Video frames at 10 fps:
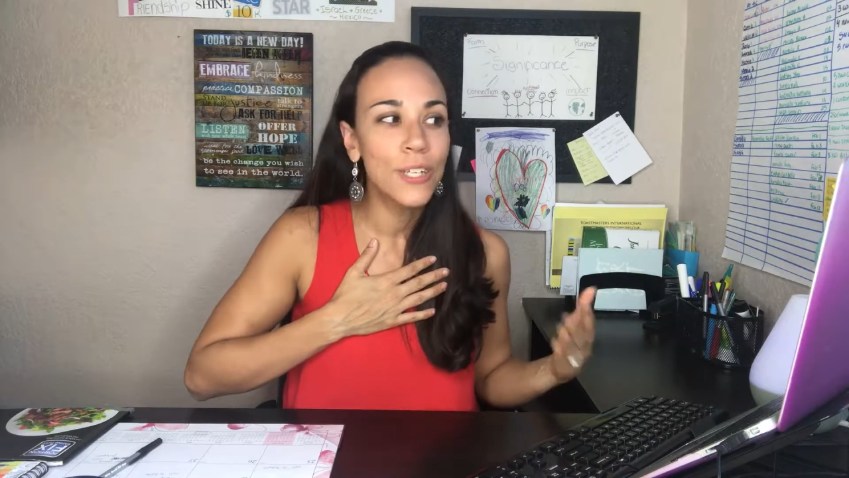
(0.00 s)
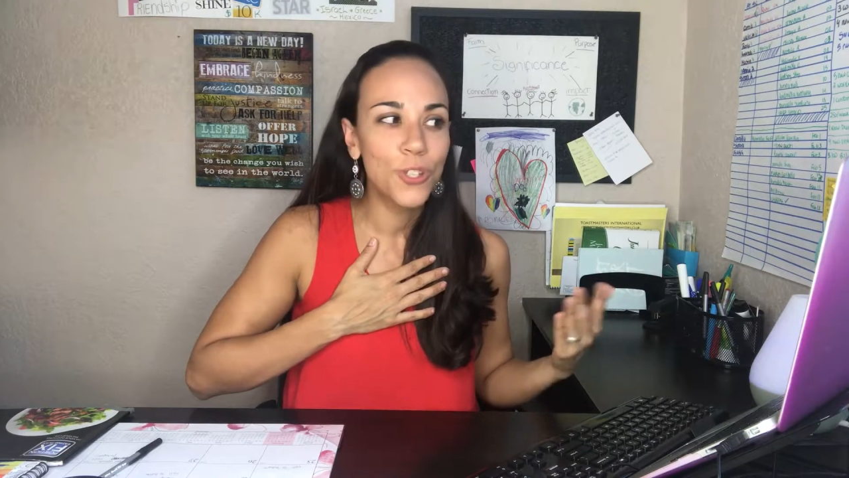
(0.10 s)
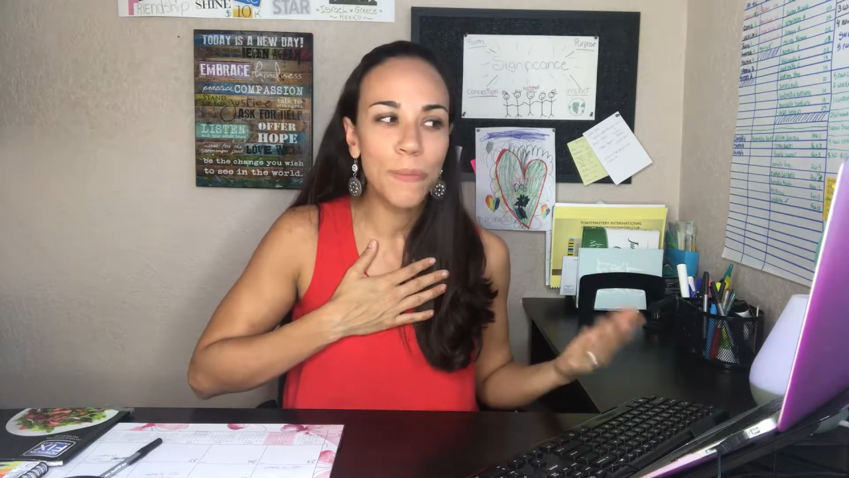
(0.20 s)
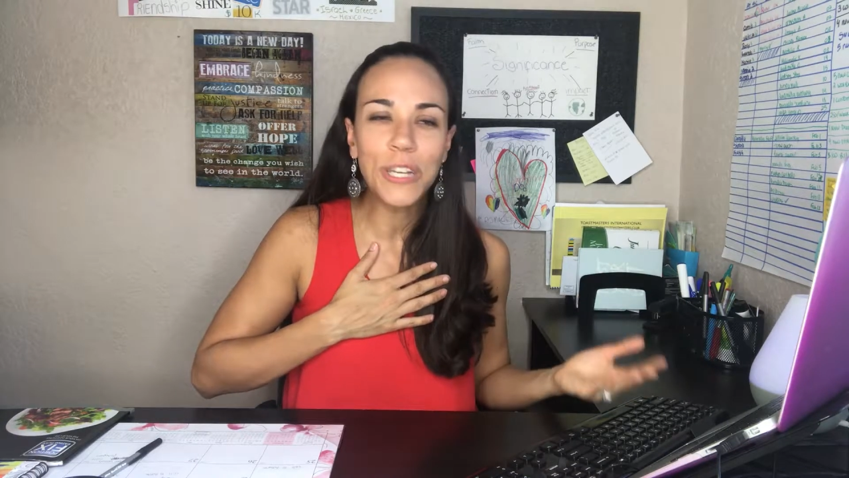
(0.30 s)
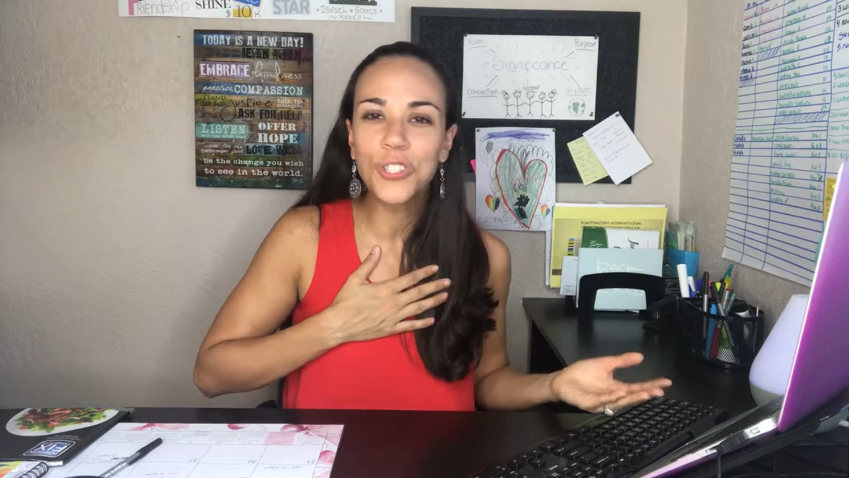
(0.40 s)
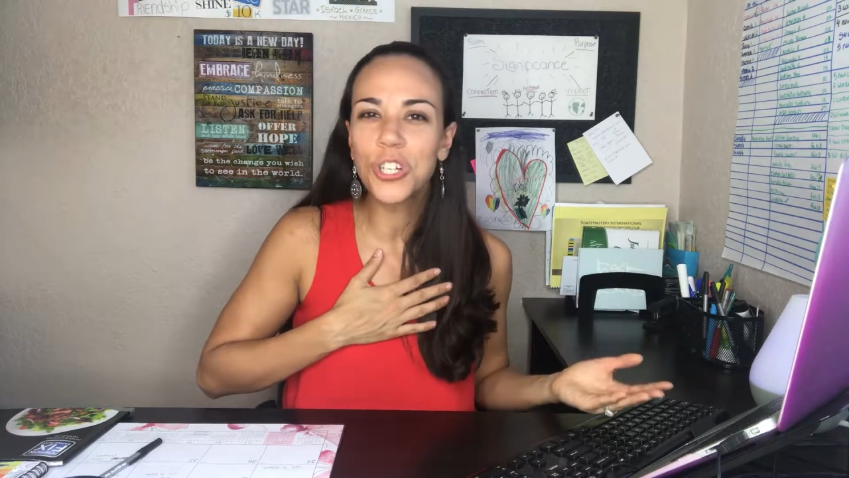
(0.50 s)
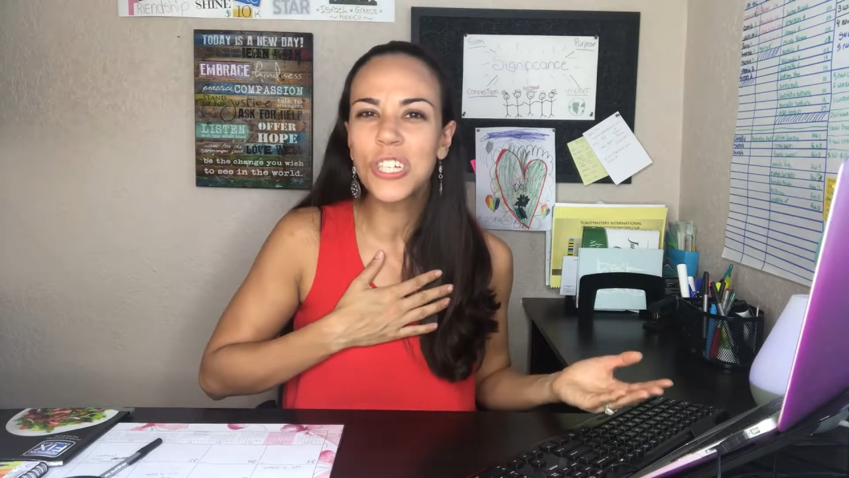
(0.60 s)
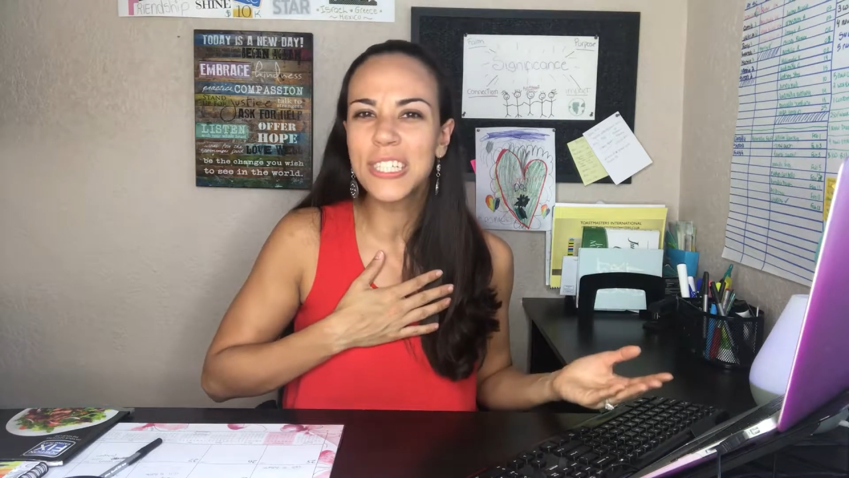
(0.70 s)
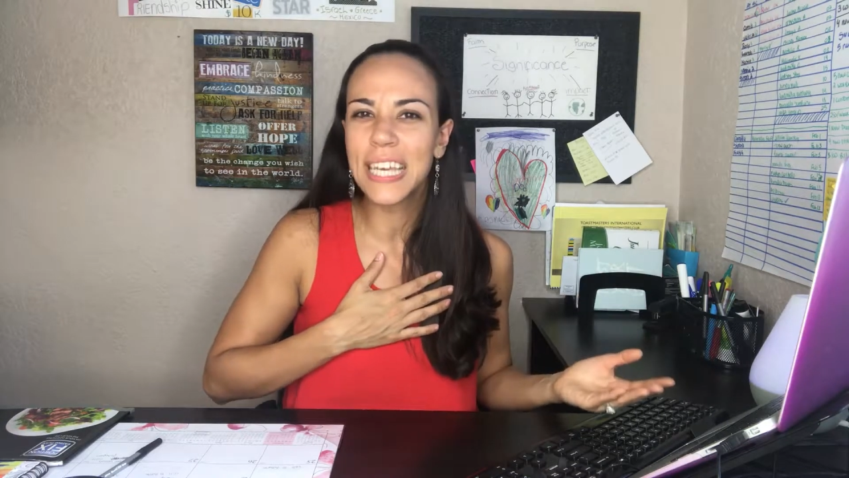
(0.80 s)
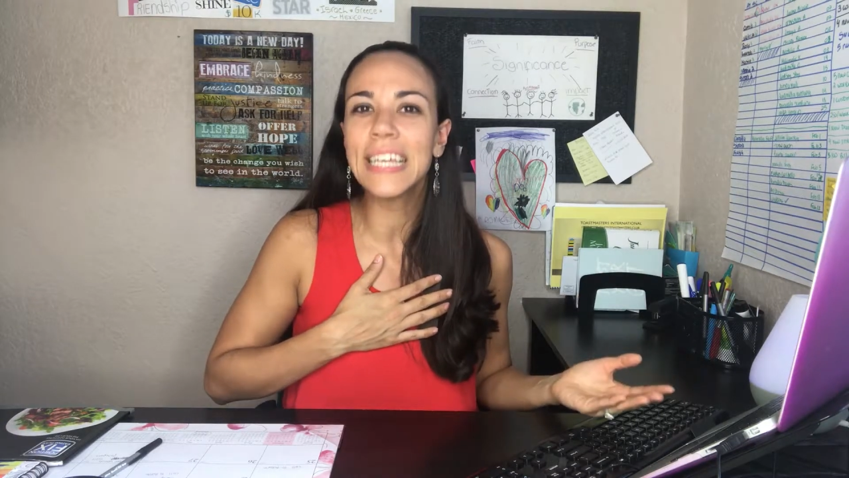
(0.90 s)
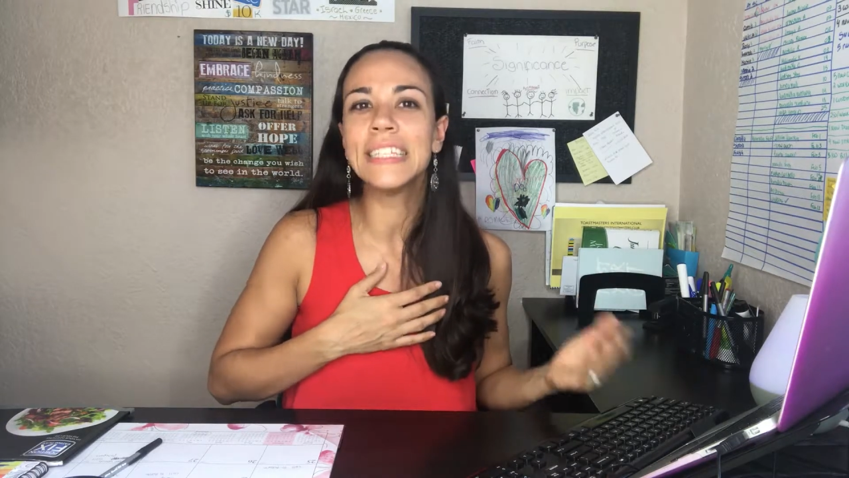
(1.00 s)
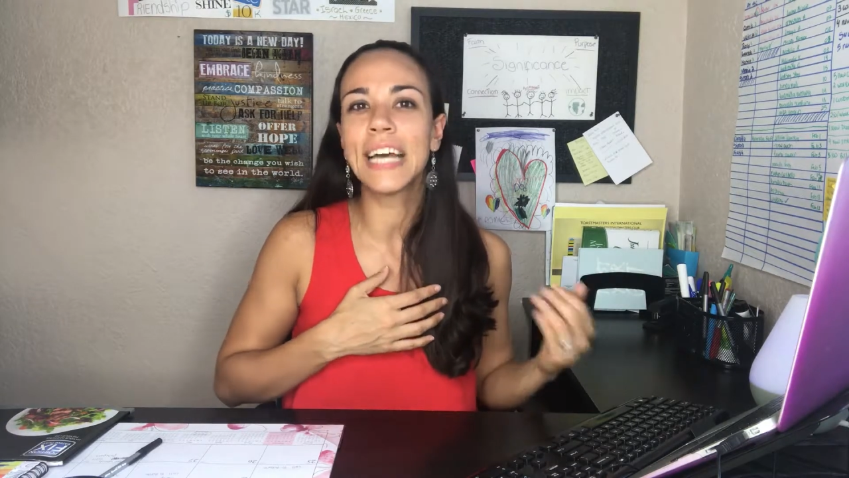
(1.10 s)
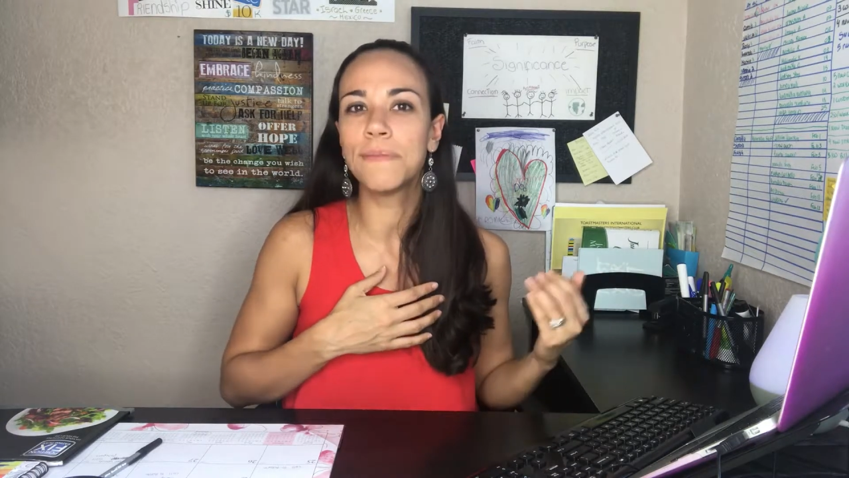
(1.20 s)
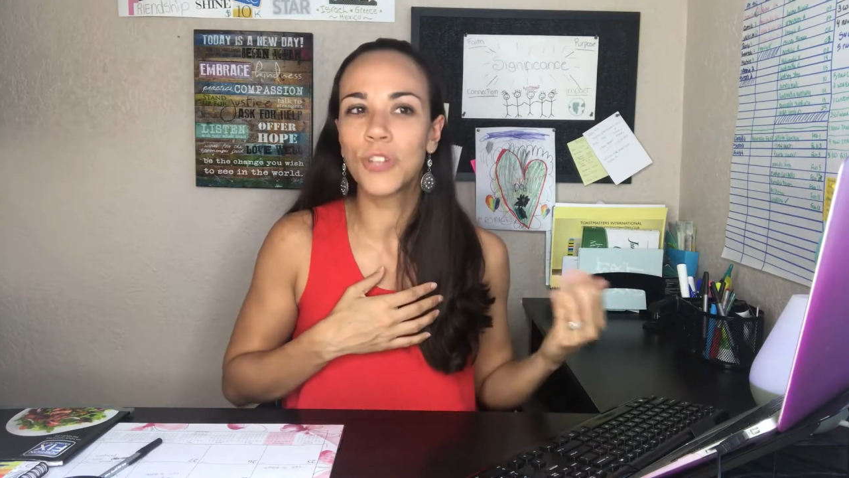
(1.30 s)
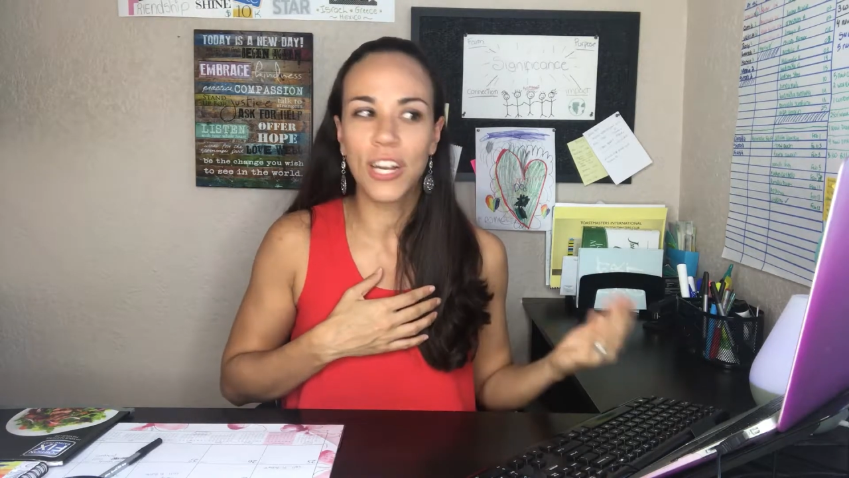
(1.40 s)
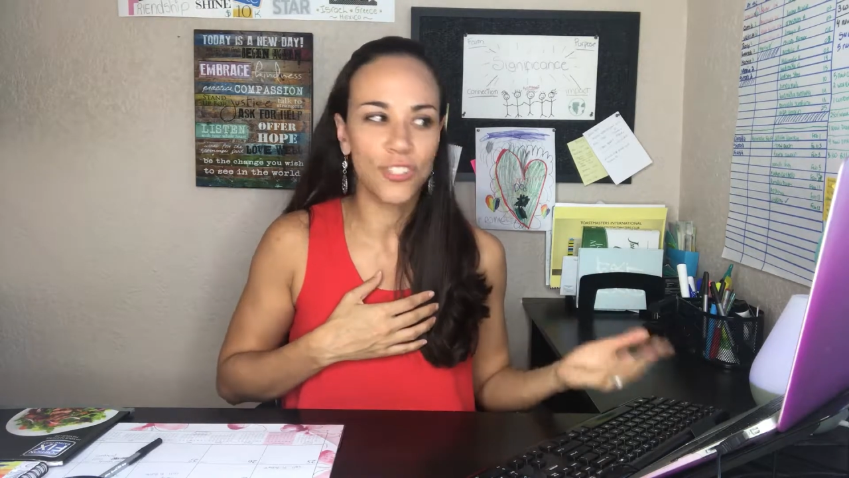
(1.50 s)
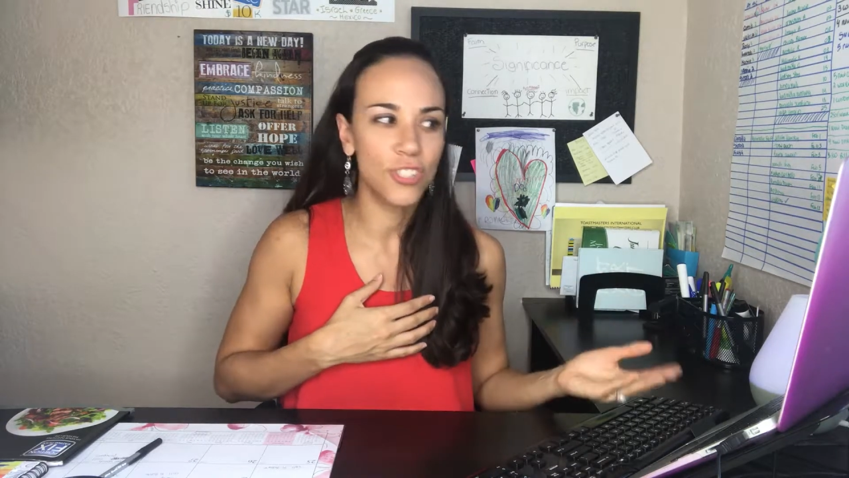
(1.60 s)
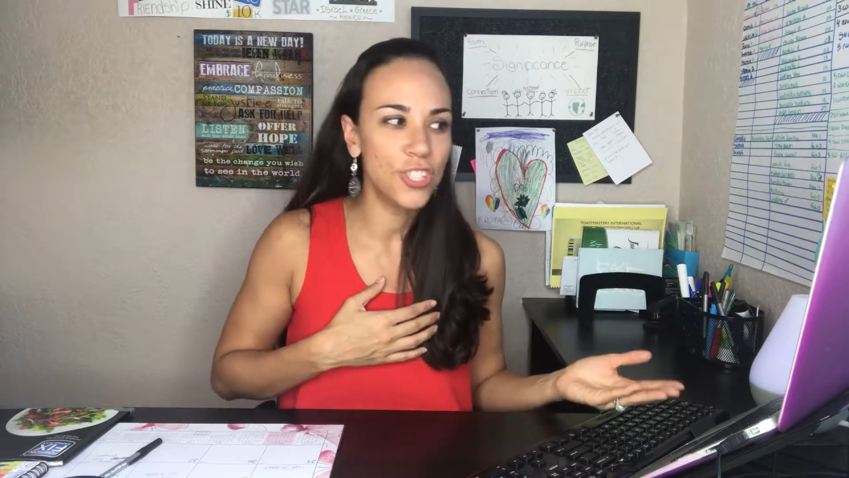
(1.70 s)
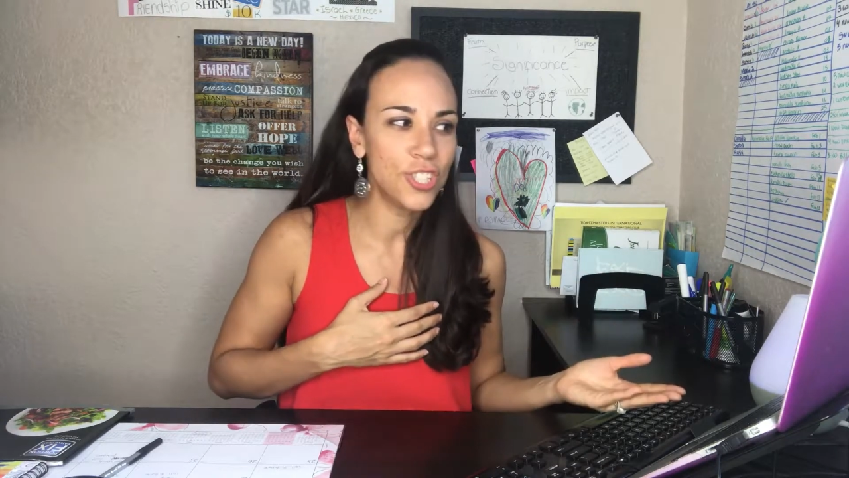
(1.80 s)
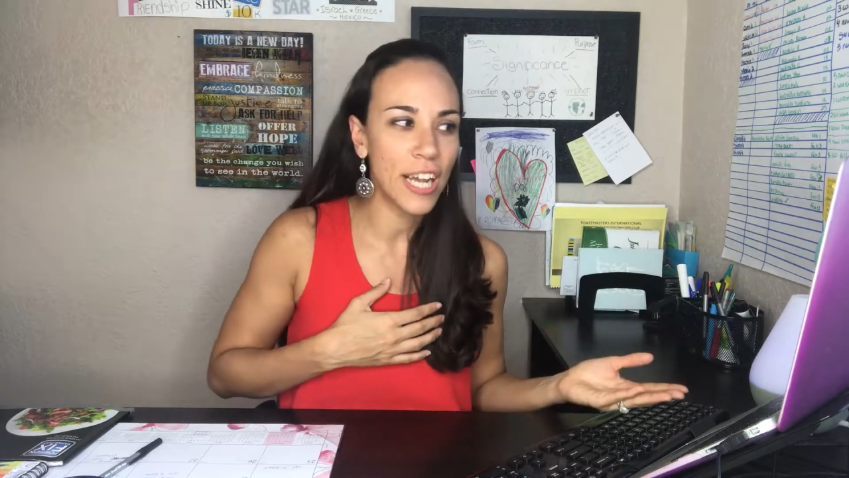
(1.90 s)
So make sure you're taking time to
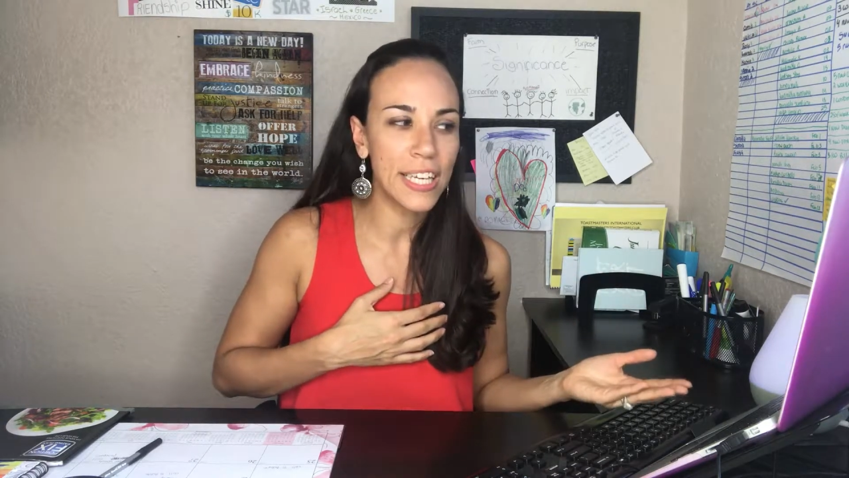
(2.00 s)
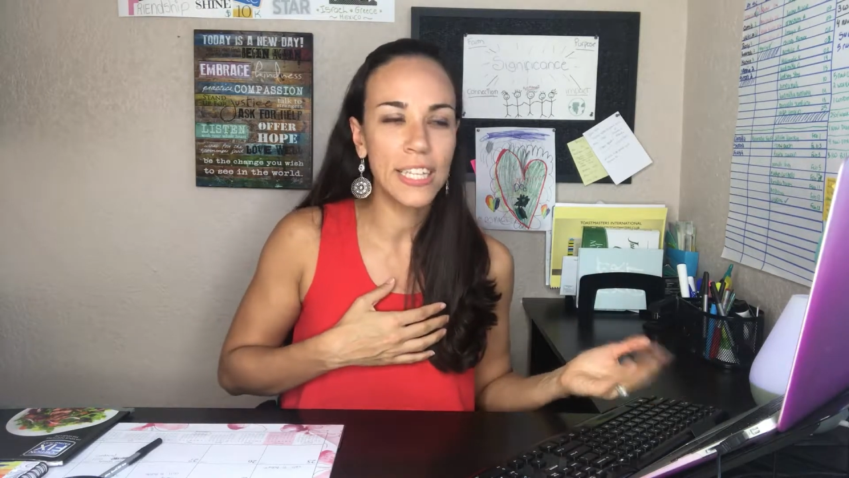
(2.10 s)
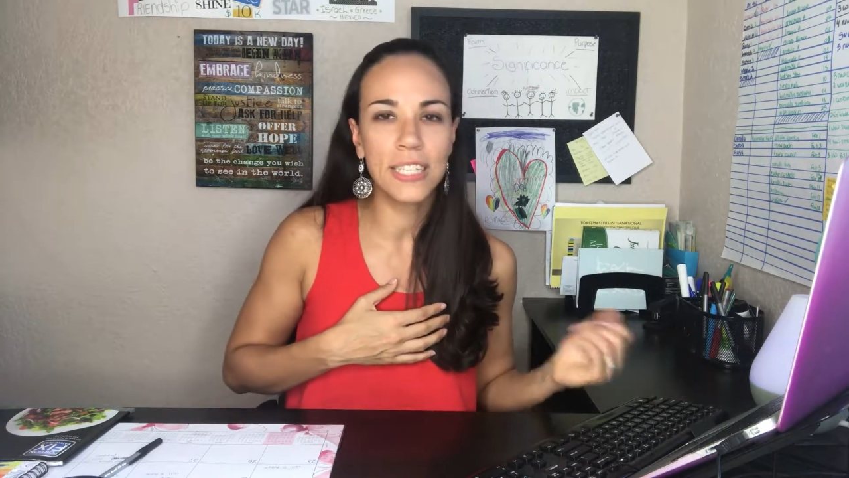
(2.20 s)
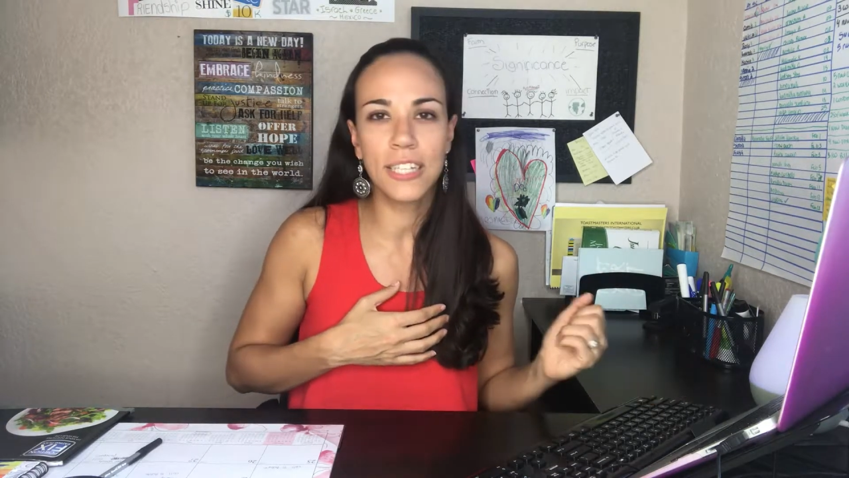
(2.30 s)
actually check in